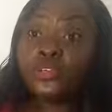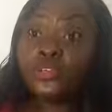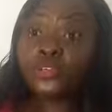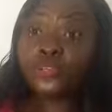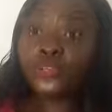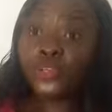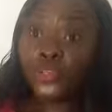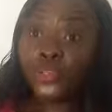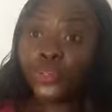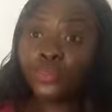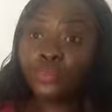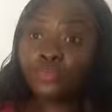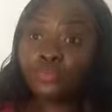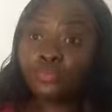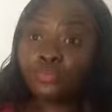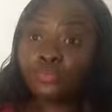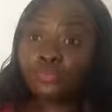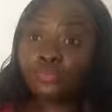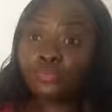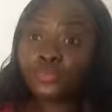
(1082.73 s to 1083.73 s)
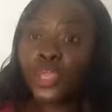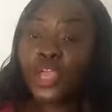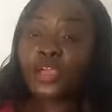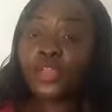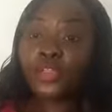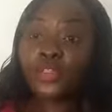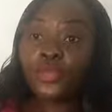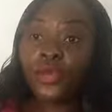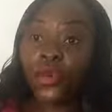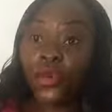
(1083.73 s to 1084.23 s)
of doom.
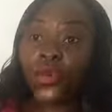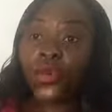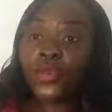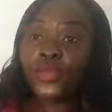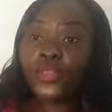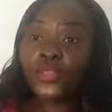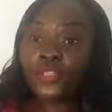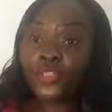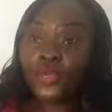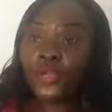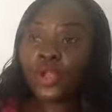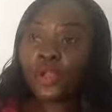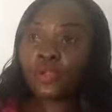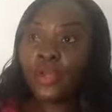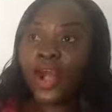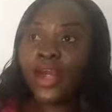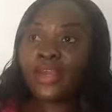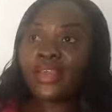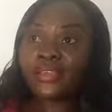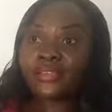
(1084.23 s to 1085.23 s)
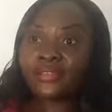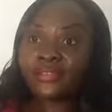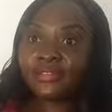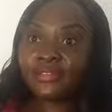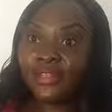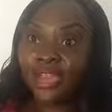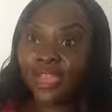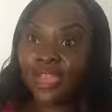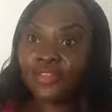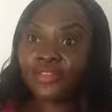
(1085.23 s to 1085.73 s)
All they talk about is
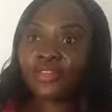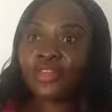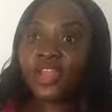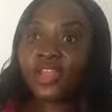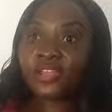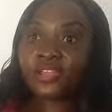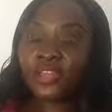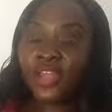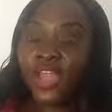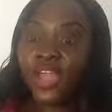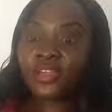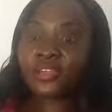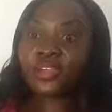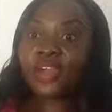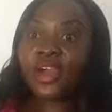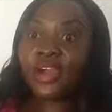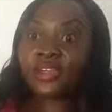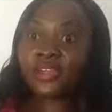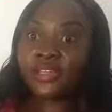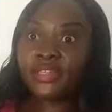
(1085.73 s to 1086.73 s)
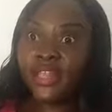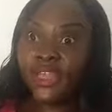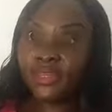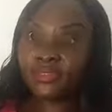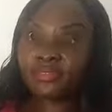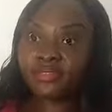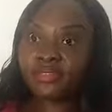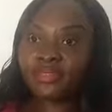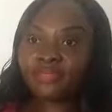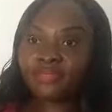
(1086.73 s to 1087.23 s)
death, death, and
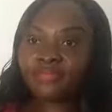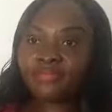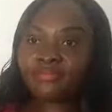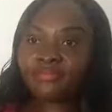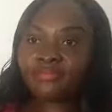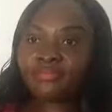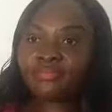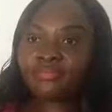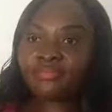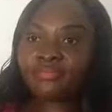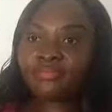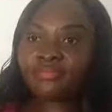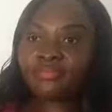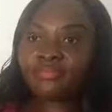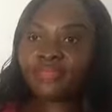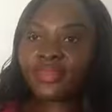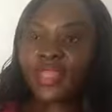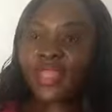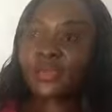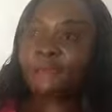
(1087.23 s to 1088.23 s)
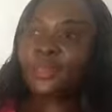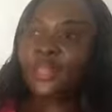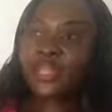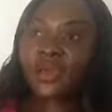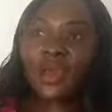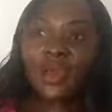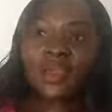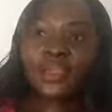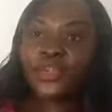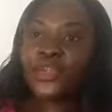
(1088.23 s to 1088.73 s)
death. But
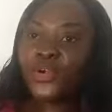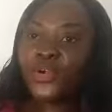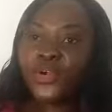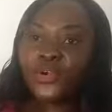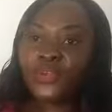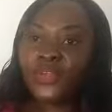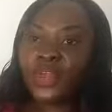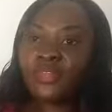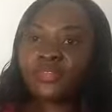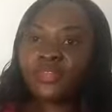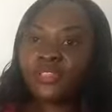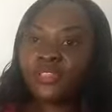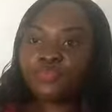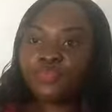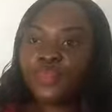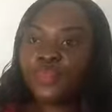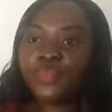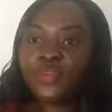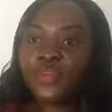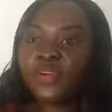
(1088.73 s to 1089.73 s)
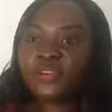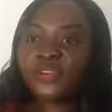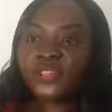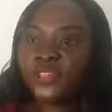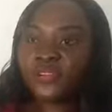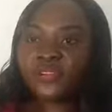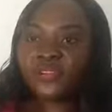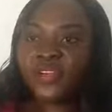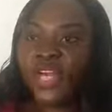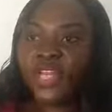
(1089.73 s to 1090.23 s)
I know that these people who have
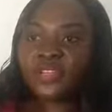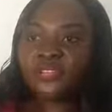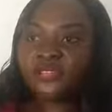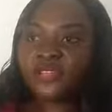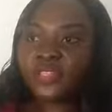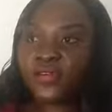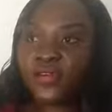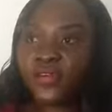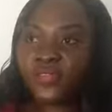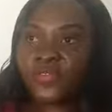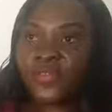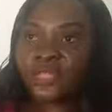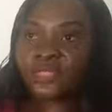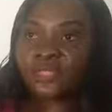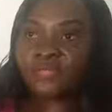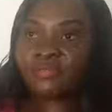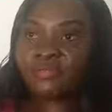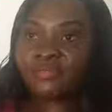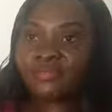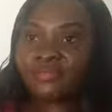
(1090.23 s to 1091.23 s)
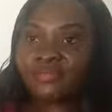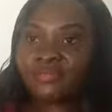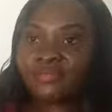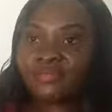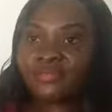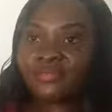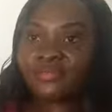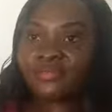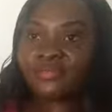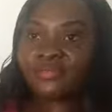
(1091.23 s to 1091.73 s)
survived COVID,
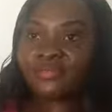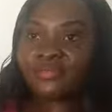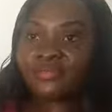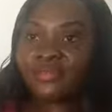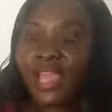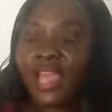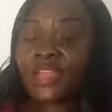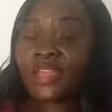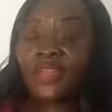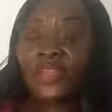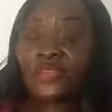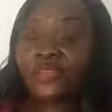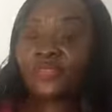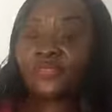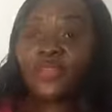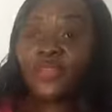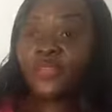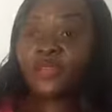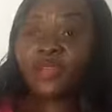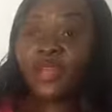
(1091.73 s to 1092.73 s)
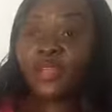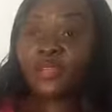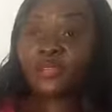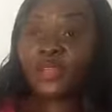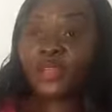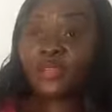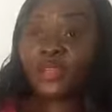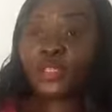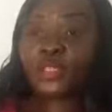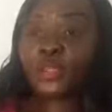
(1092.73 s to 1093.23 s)
and not very many
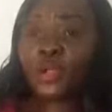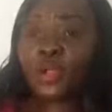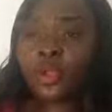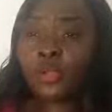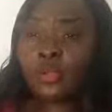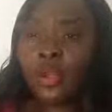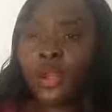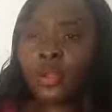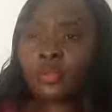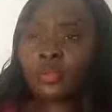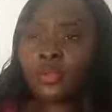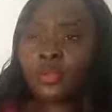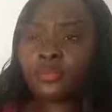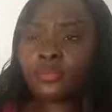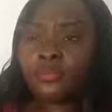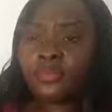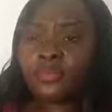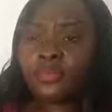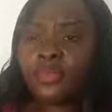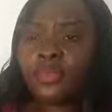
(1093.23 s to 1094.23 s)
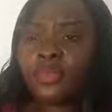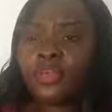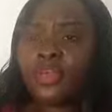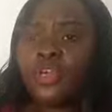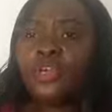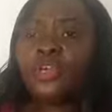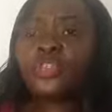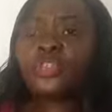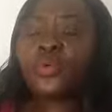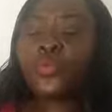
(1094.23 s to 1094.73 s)
people talk about them.
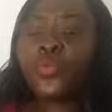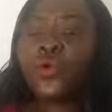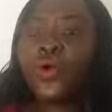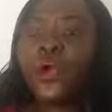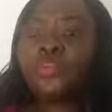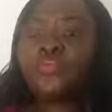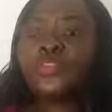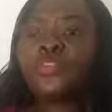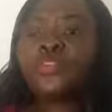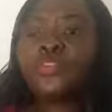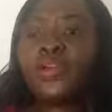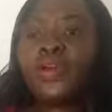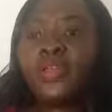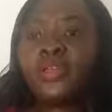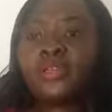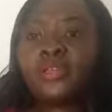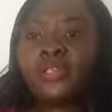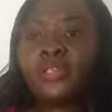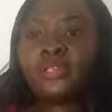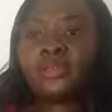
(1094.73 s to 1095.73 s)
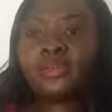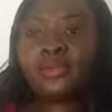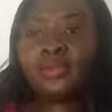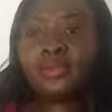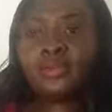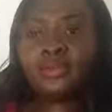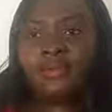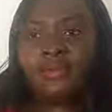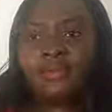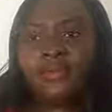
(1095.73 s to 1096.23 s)
So what I'm trying to say
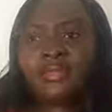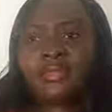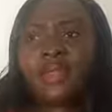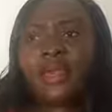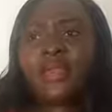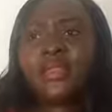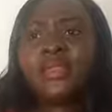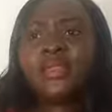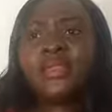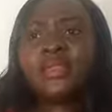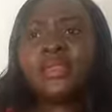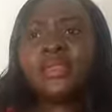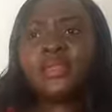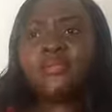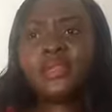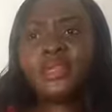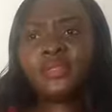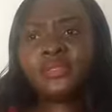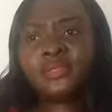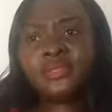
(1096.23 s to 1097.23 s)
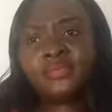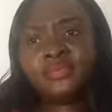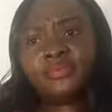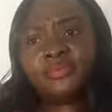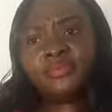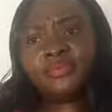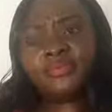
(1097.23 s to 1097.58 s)
here is limit